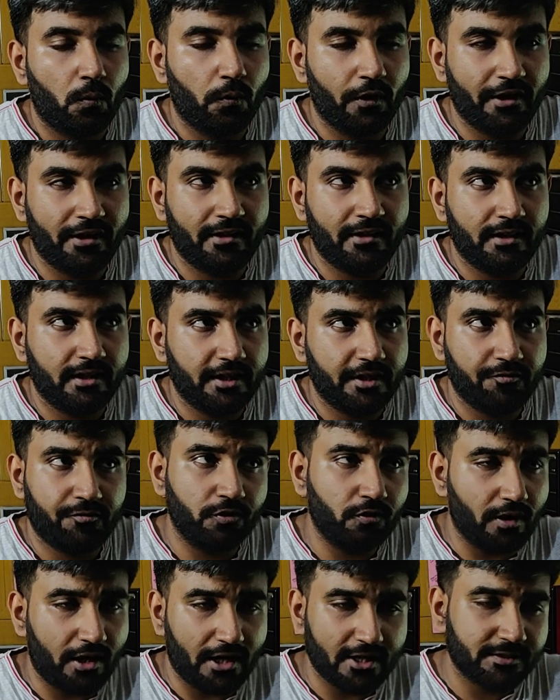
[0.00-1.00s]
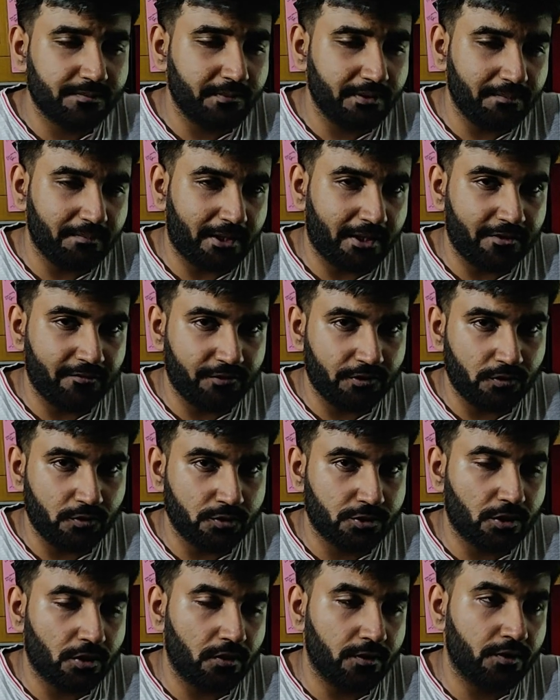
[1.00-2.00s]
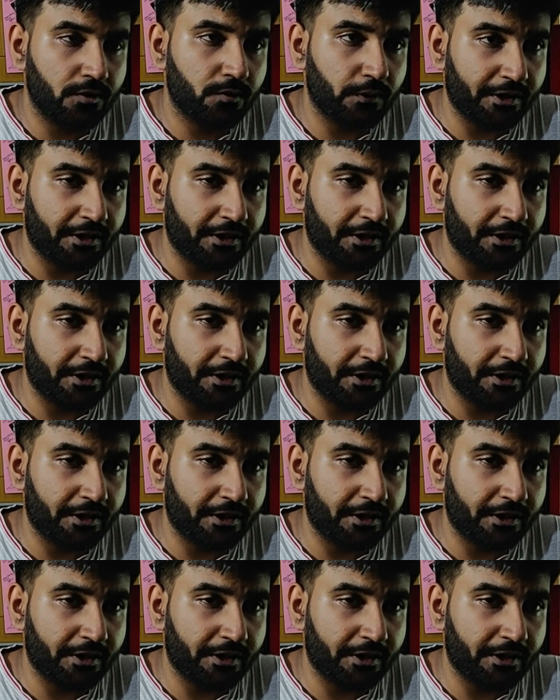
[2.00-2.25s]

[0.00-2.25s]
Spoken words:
Well, if you ask me my views on the